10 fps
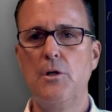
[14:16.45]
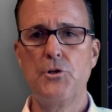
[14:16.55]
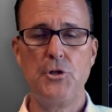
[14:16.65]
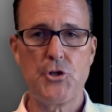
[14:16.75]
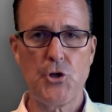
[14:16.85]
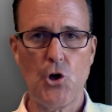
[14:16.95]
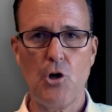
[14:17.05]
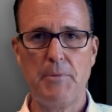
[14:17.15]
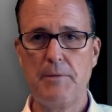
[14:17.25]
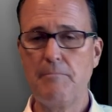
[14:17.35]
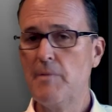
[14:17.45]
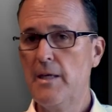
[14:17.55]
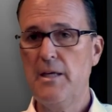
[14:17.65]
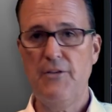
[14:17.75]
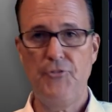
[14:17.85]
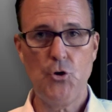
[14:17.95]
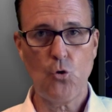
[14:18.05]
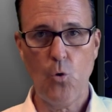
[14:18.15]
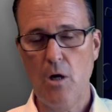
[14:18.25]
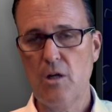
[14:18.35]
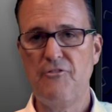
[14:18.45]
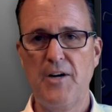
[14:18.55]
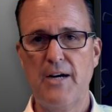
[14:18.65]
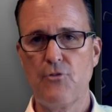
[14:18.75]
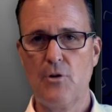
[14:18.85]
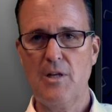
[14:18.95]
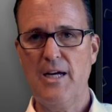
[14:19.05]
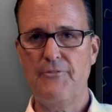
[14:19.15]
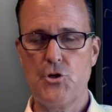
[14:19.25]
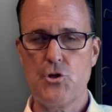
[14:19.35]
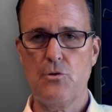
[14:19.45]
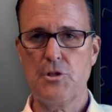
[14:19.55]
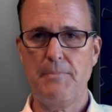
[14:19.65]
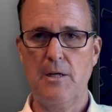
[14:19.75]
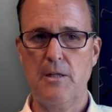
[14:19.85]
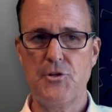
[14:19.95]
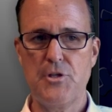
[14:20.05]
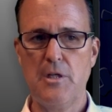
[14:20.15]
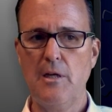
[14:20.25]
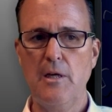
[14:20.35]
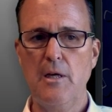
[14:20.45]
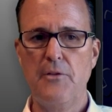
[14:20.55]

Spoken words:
to determine if you qualify for a life insurance policy,